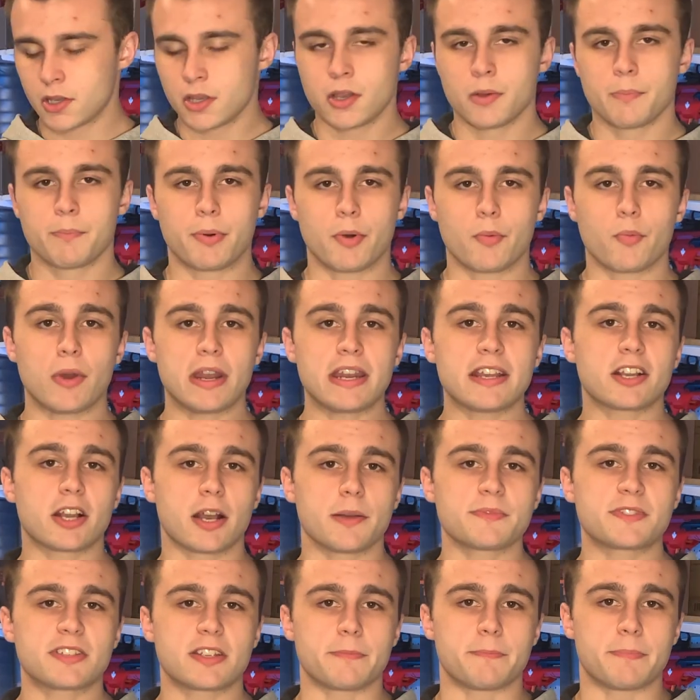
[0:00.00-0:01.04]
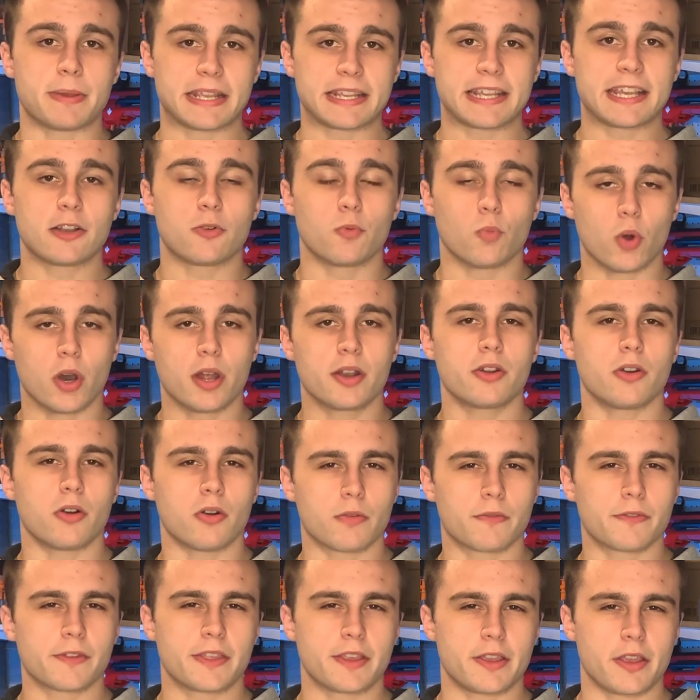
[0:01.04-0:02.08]
But when it comes to picking one
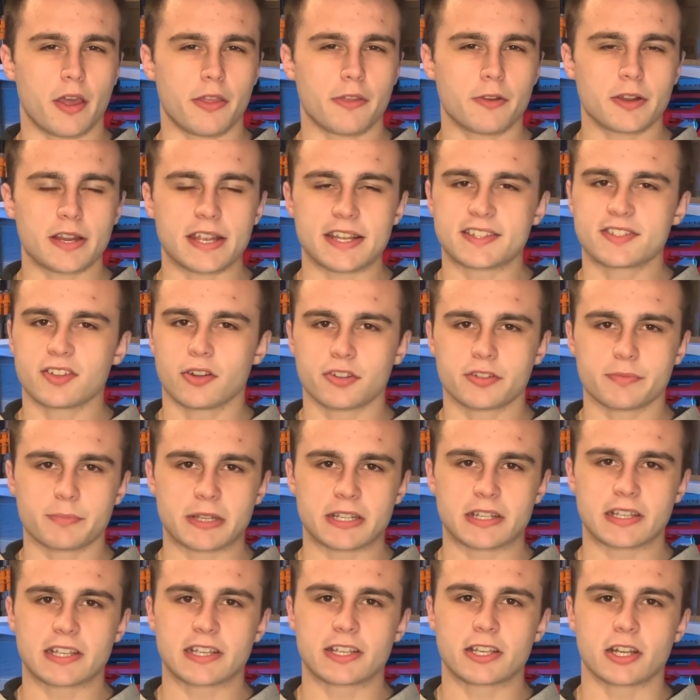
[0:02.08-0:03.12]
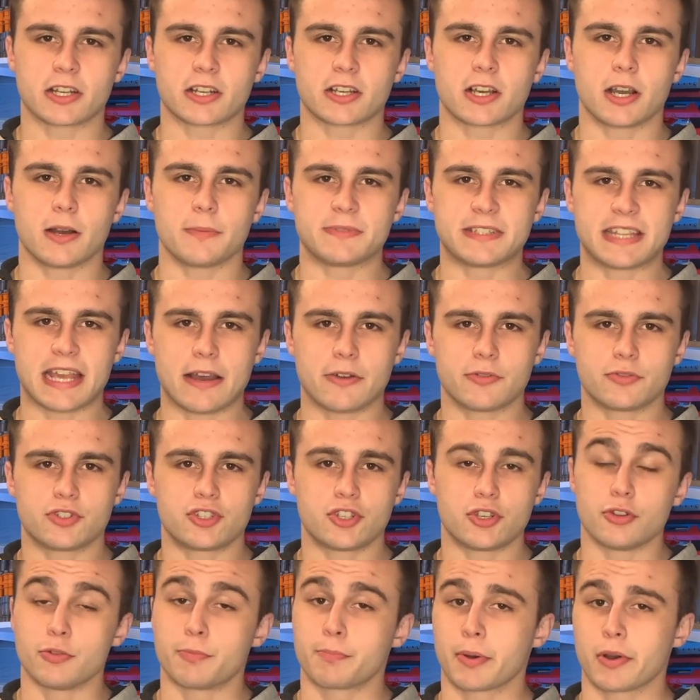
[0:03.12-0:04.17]
over the other, it's ultimately going to come down
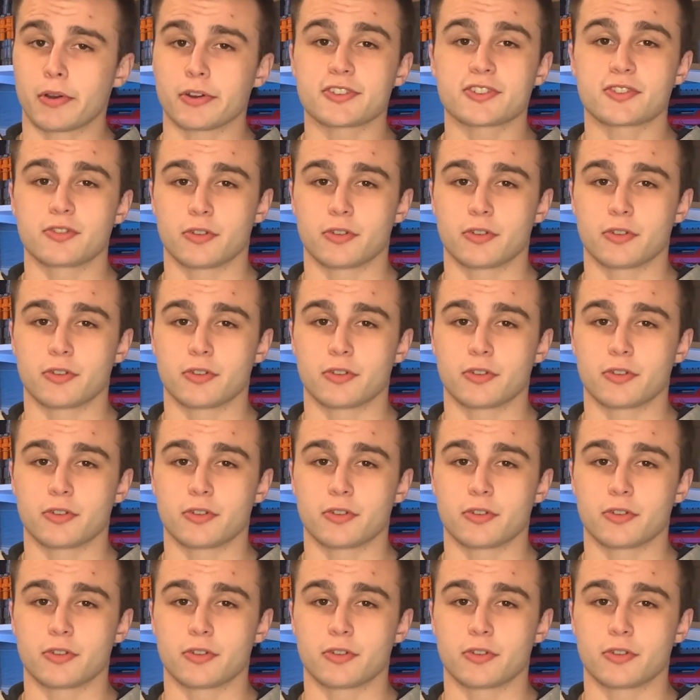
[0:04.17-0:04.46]
to personal